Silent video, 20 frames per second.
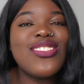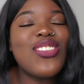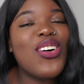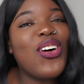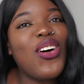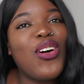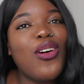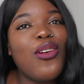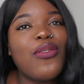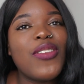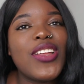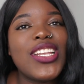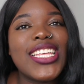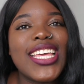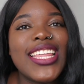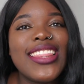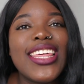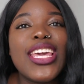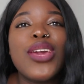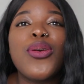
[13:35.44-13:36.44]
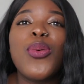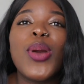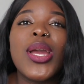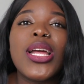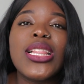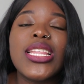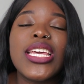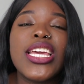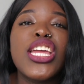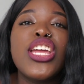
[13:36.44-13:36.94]
not often can they
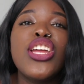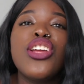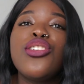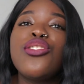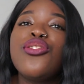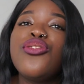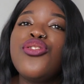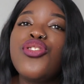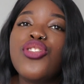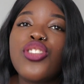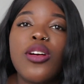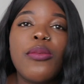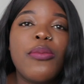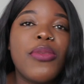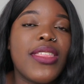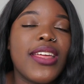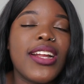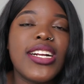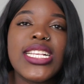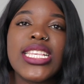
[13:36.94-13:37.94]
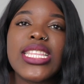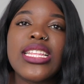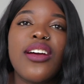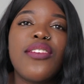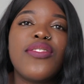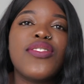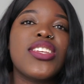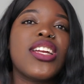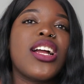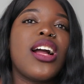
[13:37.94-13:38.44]
quickly drop their
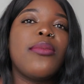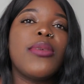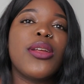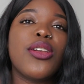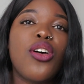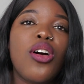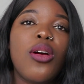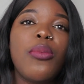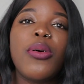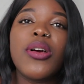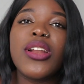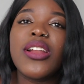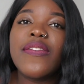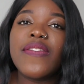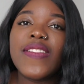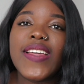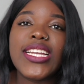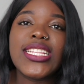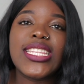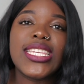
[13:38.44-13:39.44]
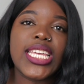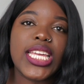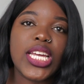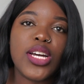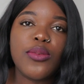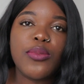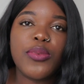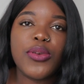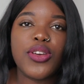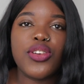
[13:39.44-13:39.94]
stuff to come and hop on a flight to
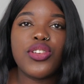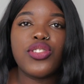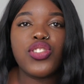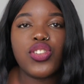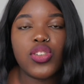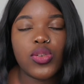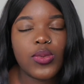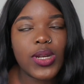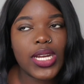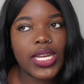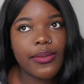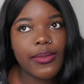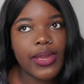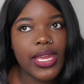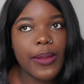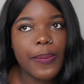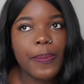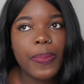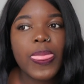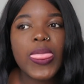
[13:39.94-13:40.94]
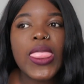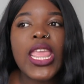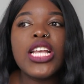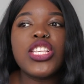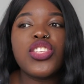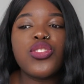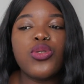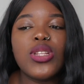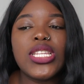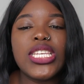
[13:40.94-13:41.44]
help you. Do you know what I mean?
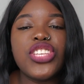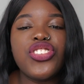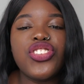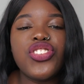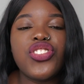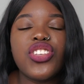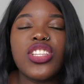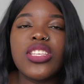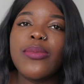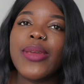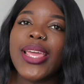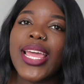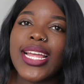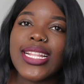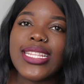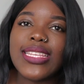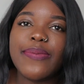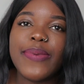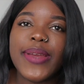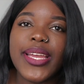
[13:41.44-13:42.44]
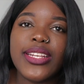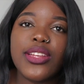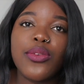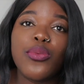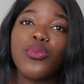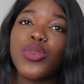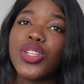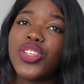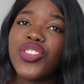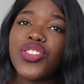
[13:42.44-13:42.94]
So it teaches you to be independent,
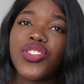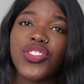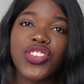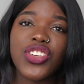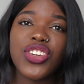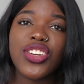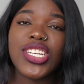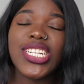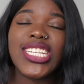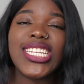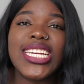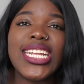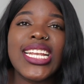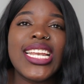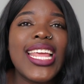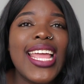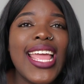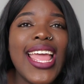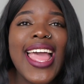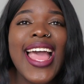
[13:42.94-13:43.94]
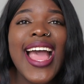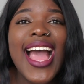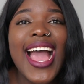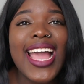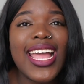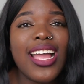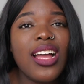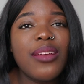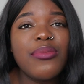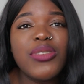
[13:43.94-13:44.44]
which is good. And I
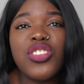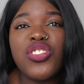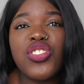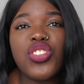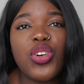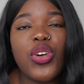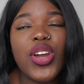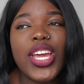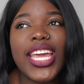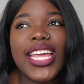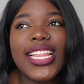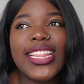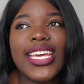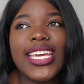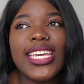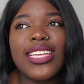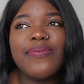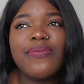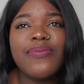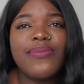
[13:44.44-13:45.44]
am enjoying like